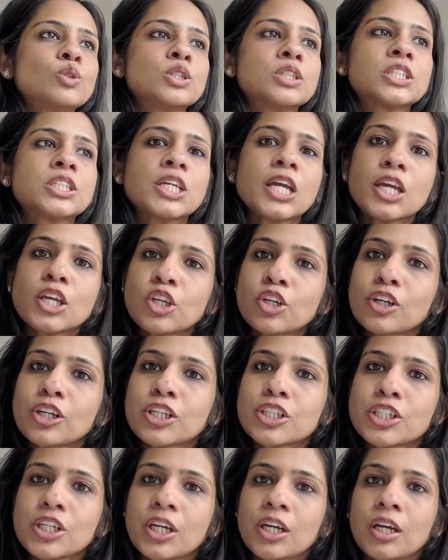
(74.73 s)
take your
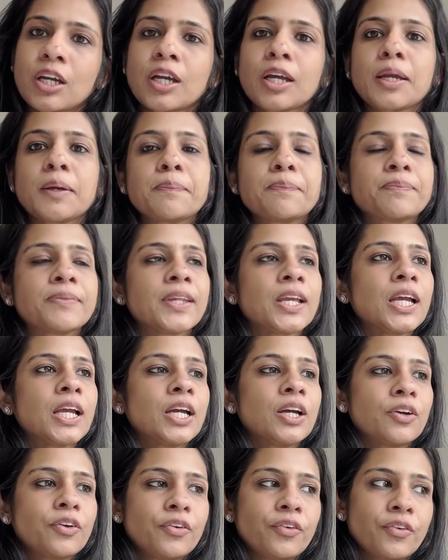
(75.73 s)
time,
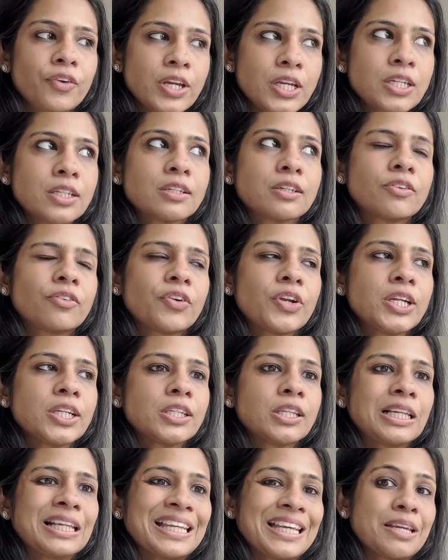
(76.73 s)
read
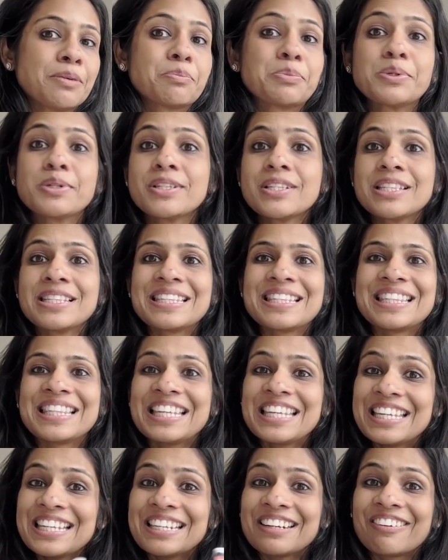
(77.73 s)
the labels,
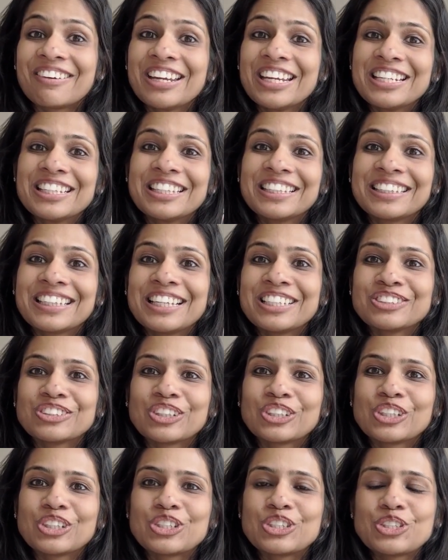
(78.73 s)
read the things
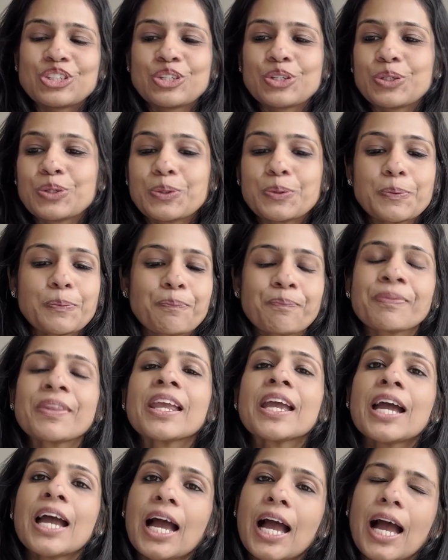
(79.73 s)
on the tube,
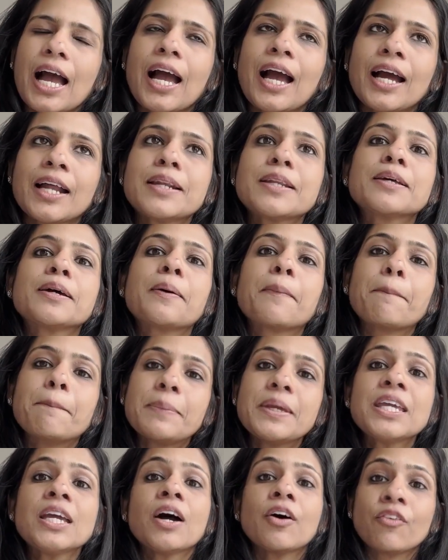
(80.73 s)
and
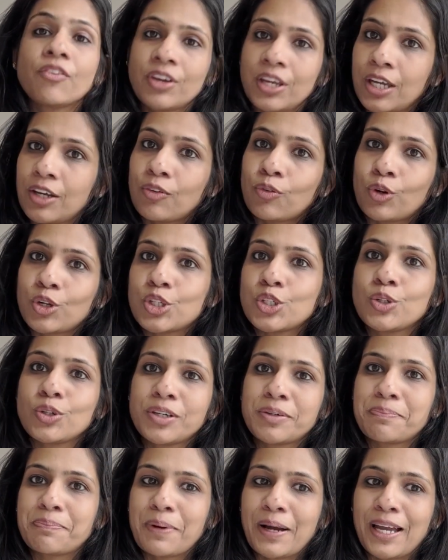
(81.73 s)
be aware what you
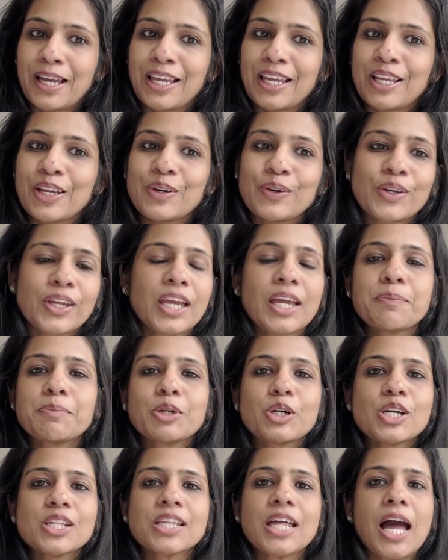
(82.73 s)
are buying. Okay,
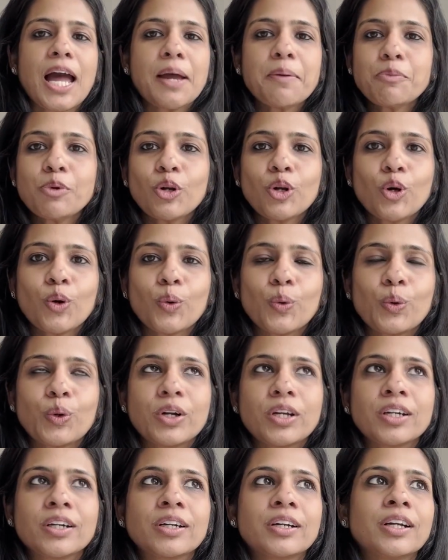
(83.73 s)
because I'm not a
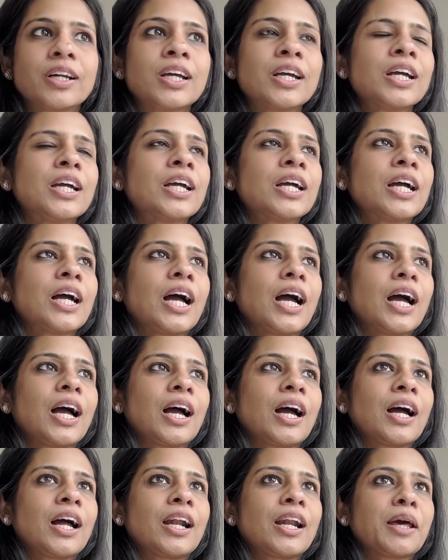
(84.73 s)
hoarder
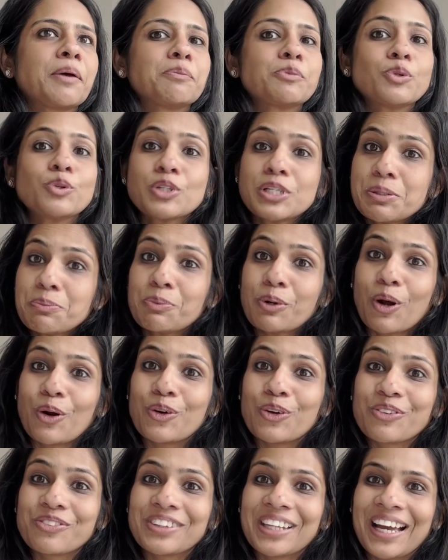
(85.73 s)
and I'm totally proud
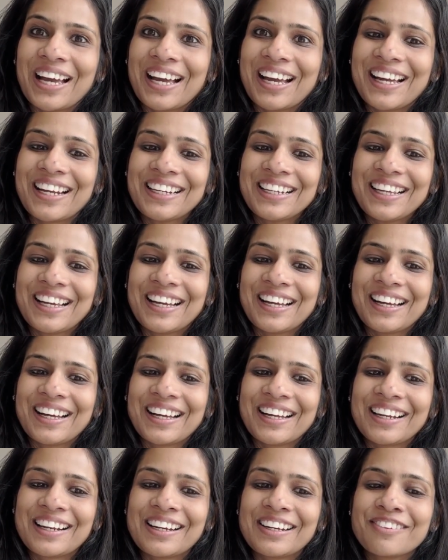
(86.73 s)
of that.
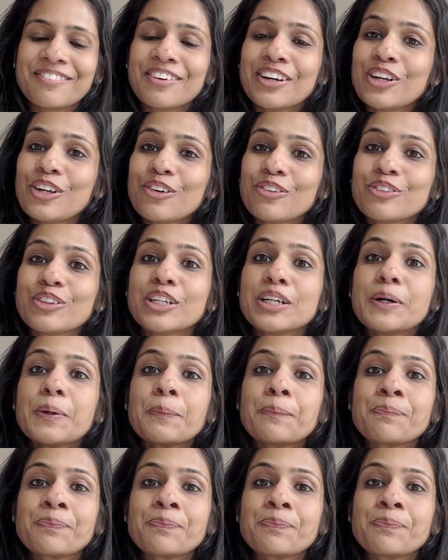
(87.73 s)
And one of the